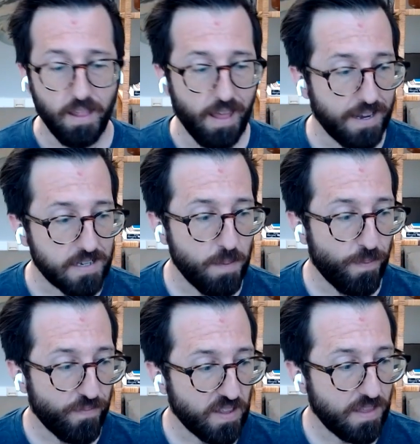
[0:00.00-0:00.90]
like
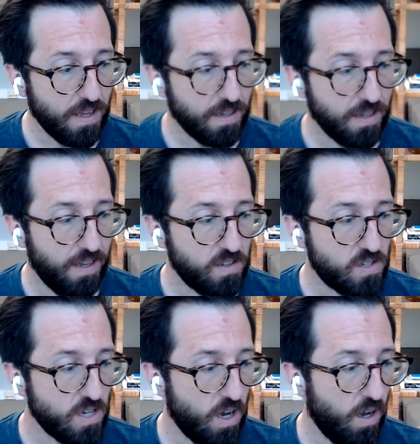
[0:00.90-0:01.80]
that type of a thing
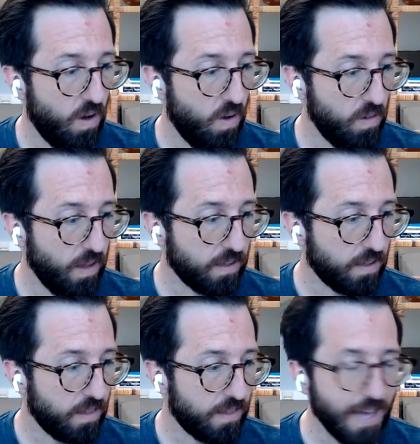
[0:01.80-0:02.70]
and
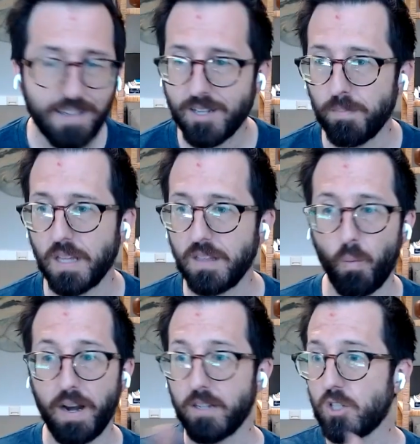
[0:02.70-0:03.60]
so like that's
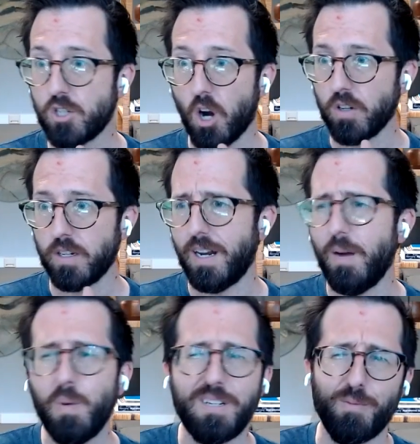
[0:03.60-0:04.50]
something that when i
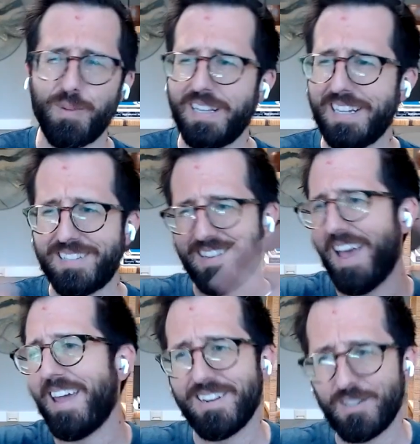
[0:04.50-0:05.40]
started i wouldn't
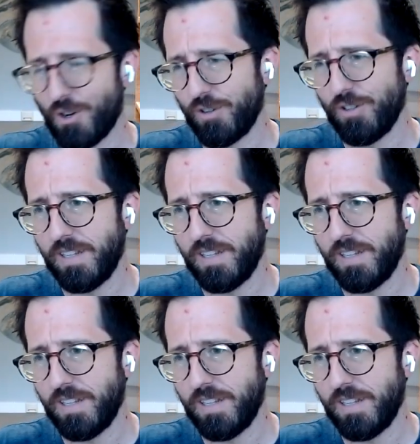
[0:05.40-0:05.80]
really stay